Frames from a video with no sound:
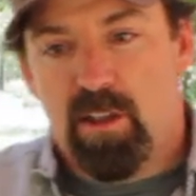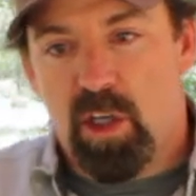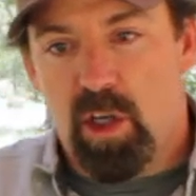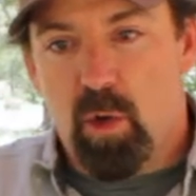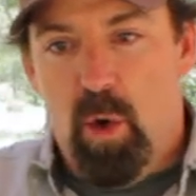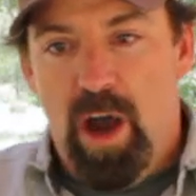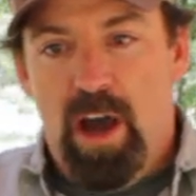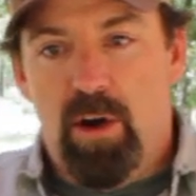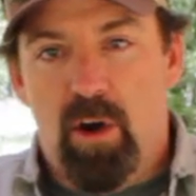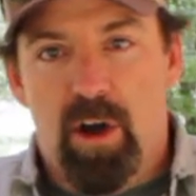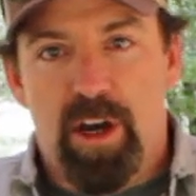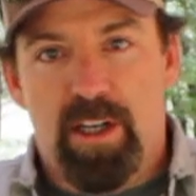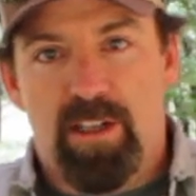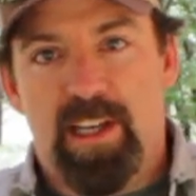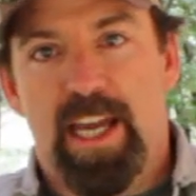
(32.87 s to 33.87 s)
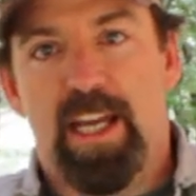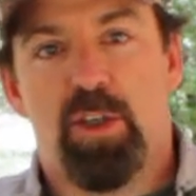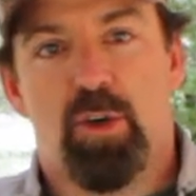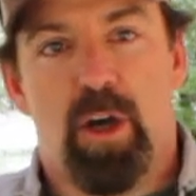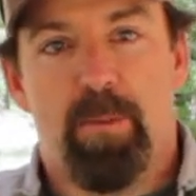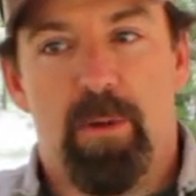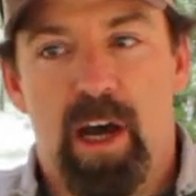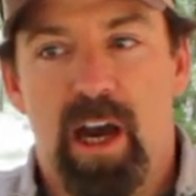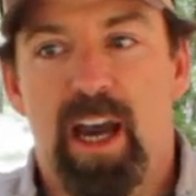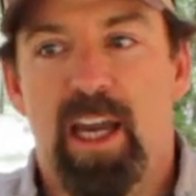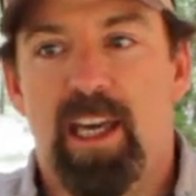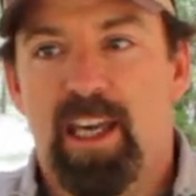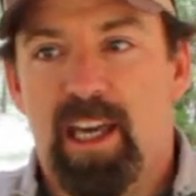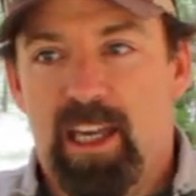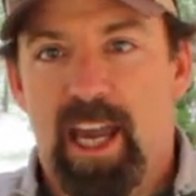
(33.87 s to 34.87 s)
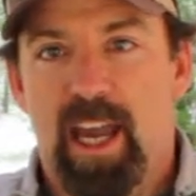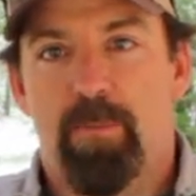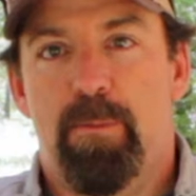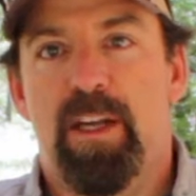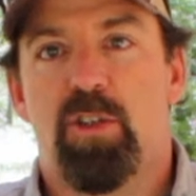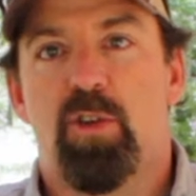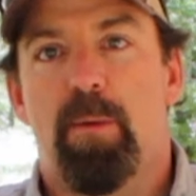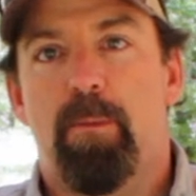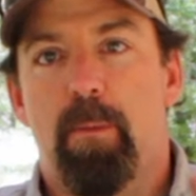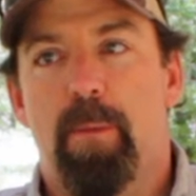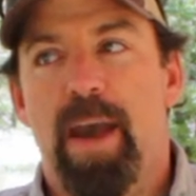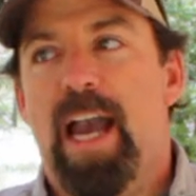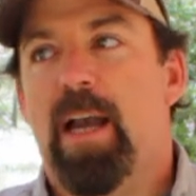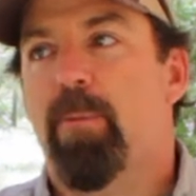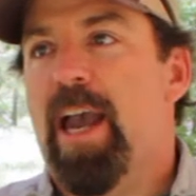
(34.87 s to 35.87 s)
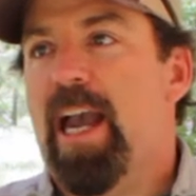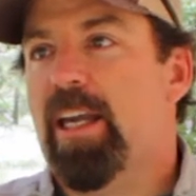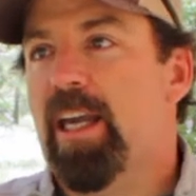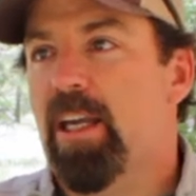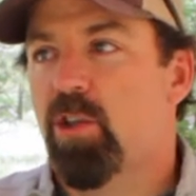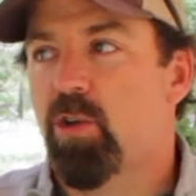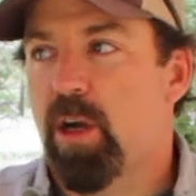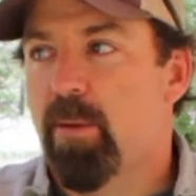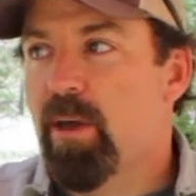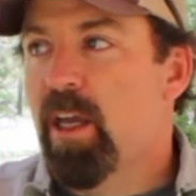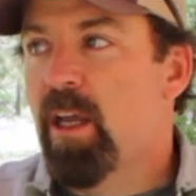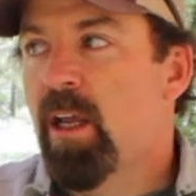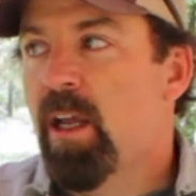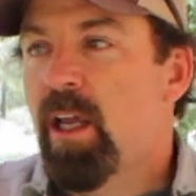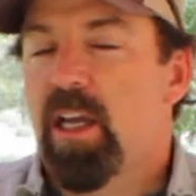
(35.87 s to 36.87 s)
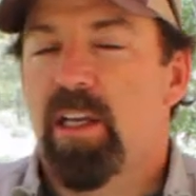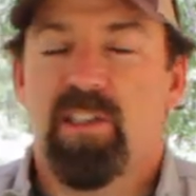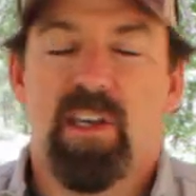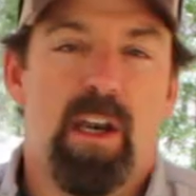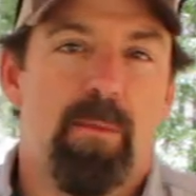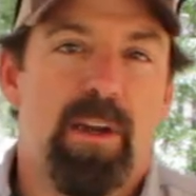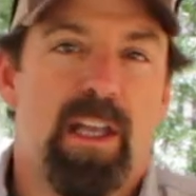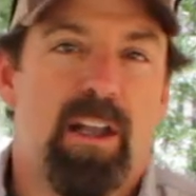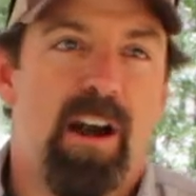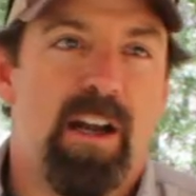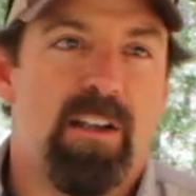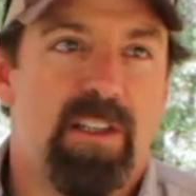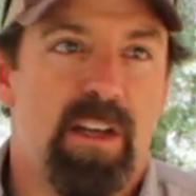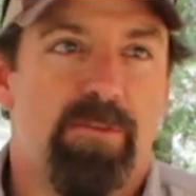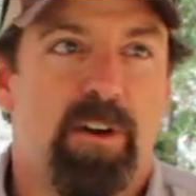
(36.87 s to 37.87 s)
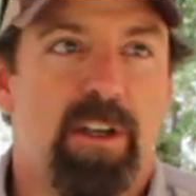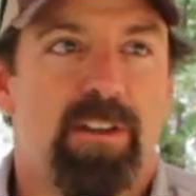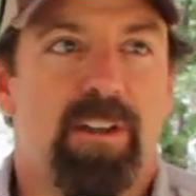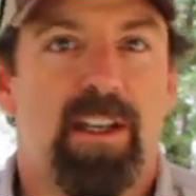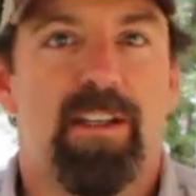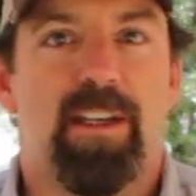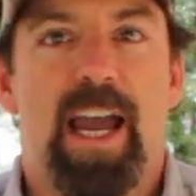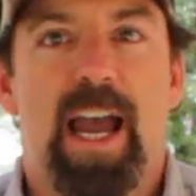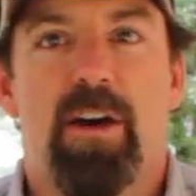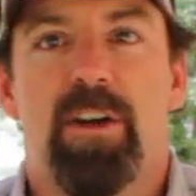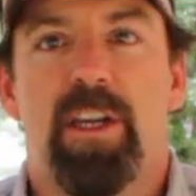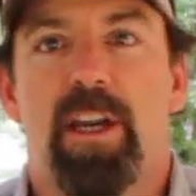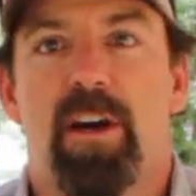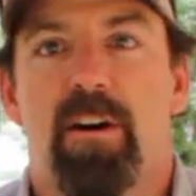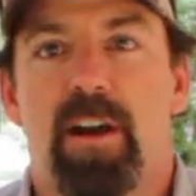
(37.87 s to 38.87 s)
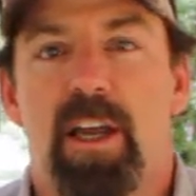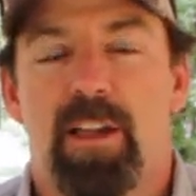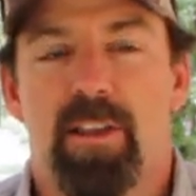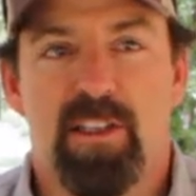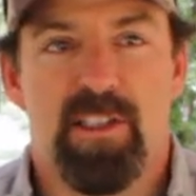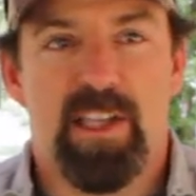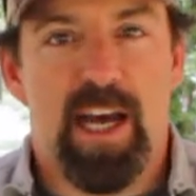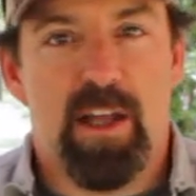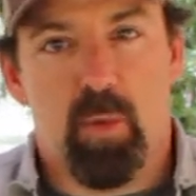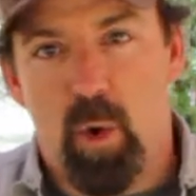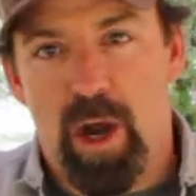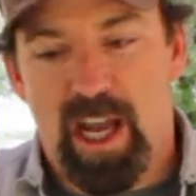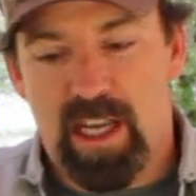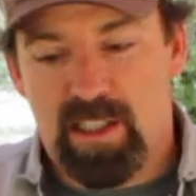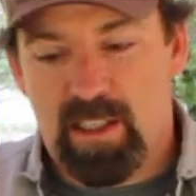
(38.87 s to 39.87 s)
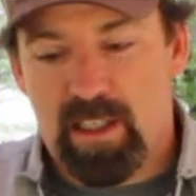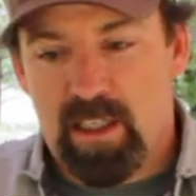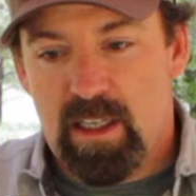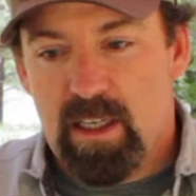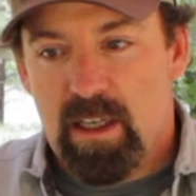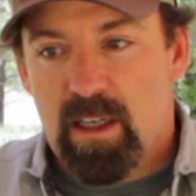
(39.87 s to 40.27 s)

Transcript: to go out on a day trip, a hike, a camping trip, a backpacking trip is going to be a lot different than down here in the Southwest.